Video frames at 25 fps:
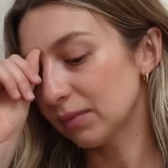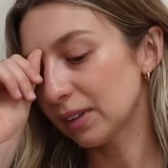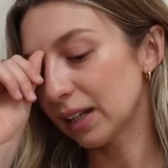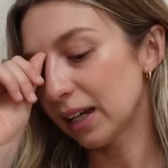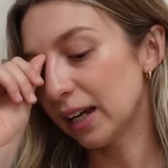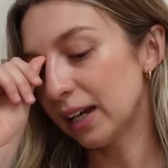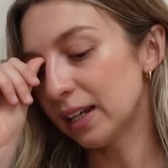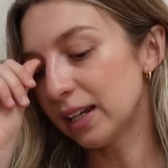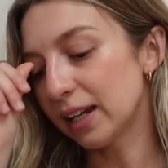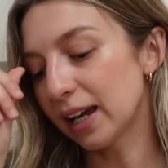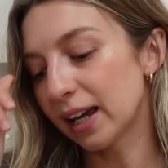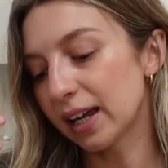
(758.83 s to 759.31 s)

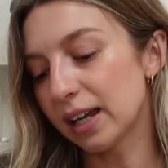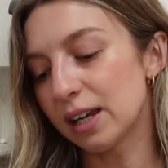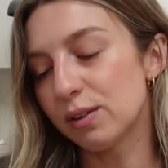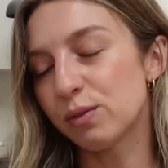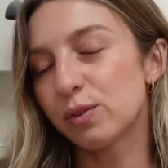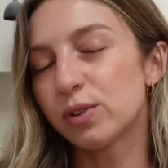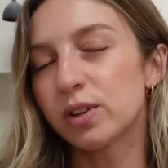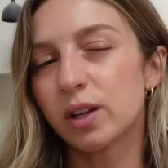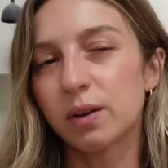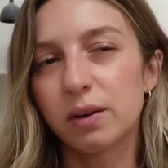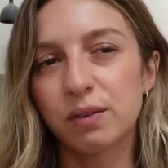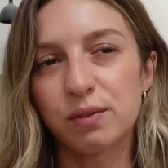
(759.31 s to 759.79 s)
And yeah,
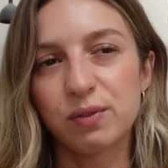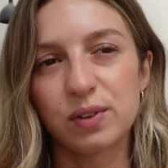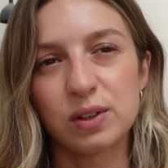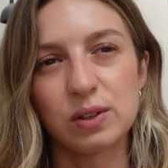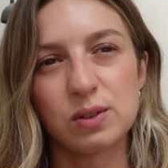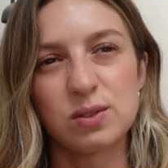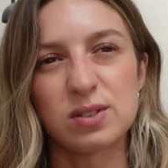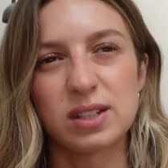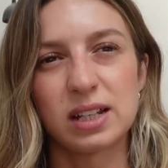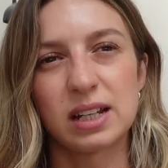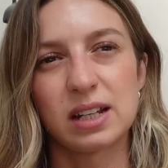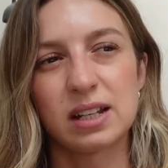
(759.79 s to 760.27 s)
even though it
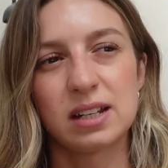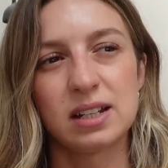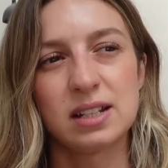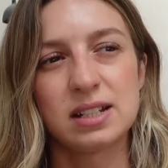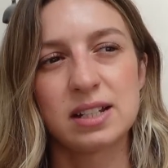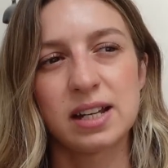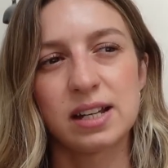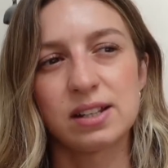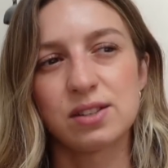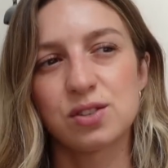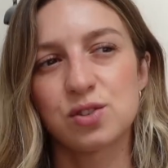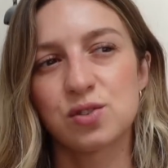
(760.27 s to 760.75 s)
feels like an
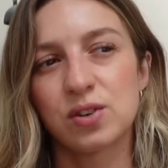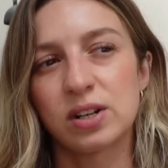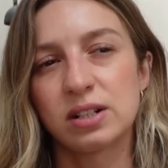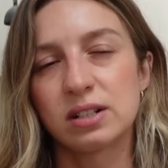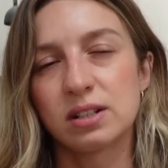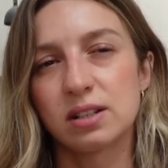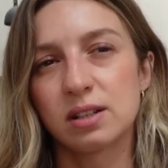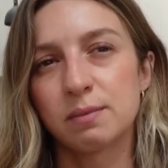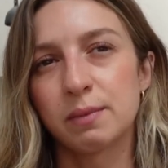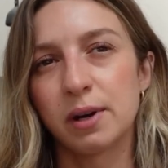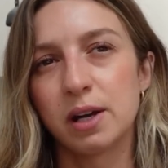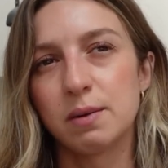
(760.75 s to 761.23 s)
intense trend
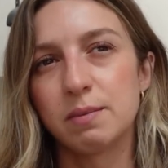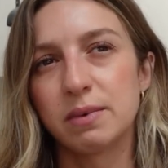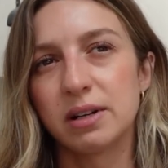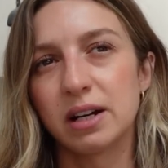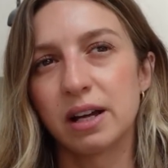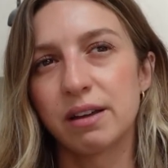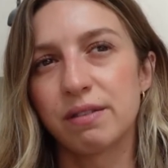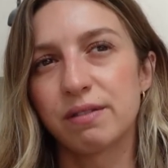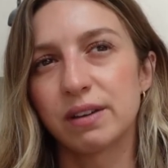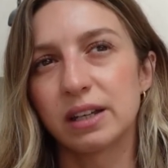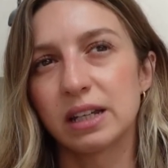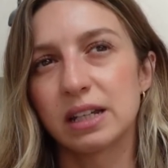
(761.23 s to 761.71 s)
at the moment, I
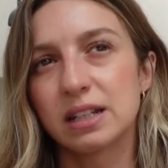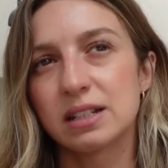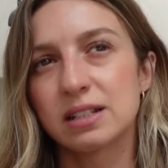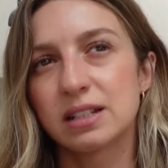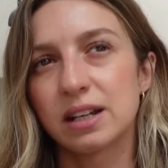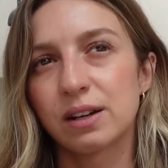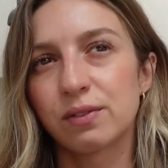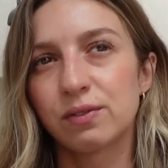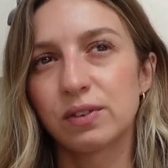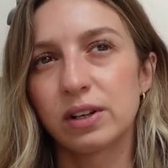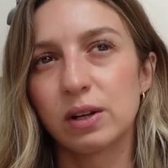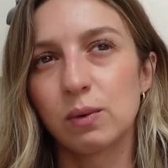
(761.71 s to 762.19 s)
think it's
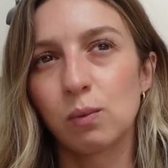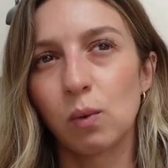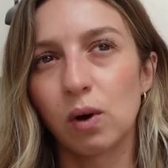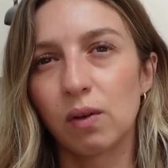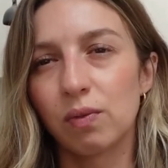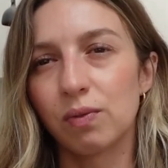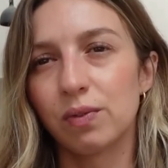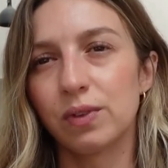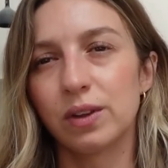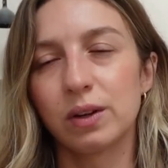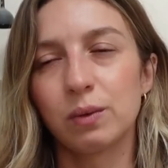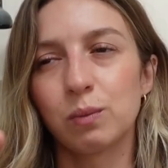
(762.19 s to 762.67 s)
definitely
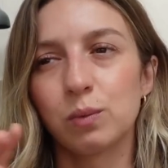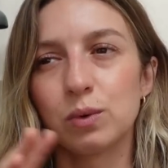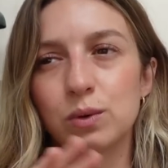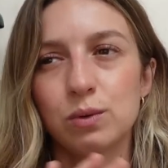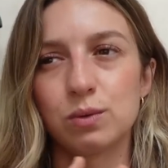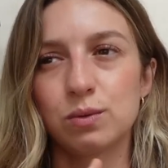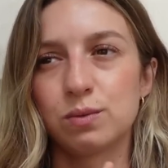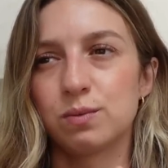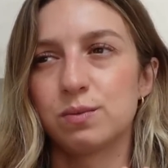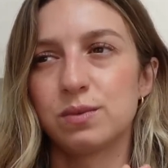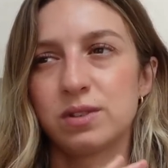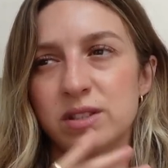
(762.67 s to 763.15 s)
one that
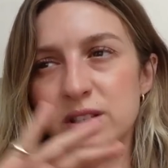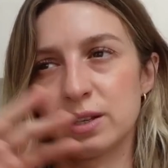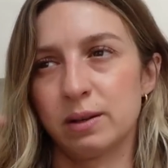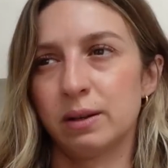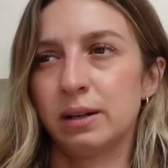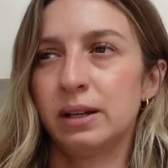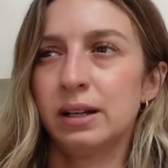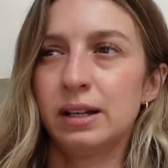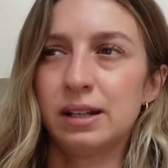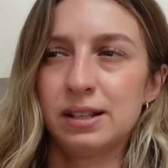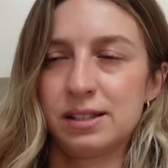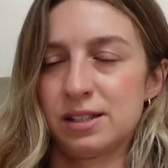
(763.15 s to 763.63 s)
will
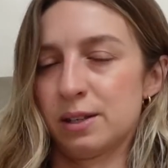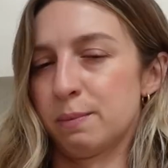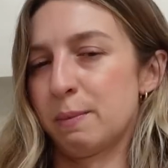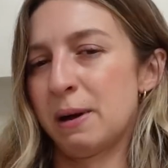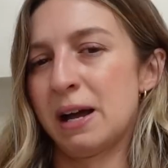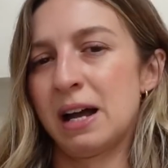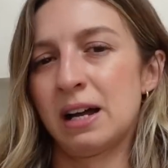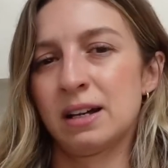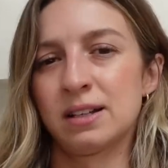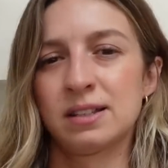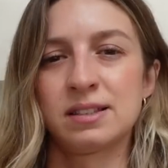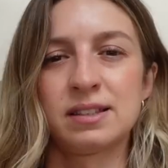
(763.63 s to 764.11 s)

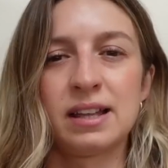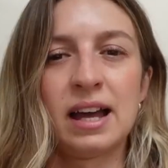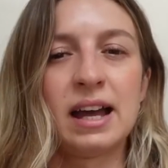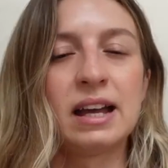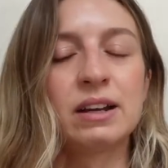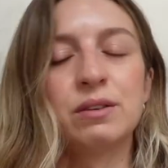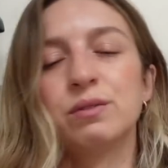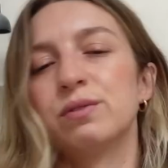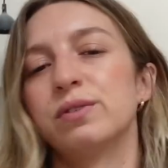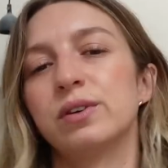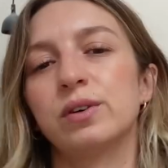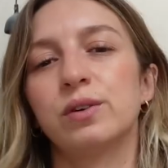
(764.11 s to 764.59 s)
surpass that
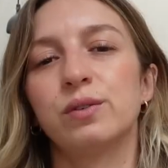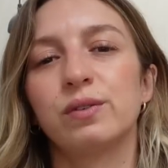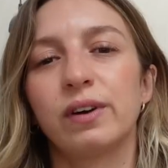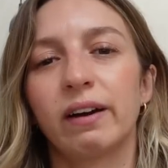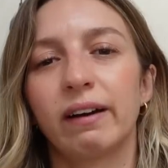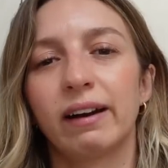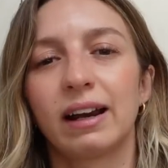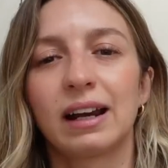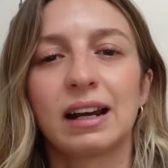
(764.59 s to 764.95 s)
and feel very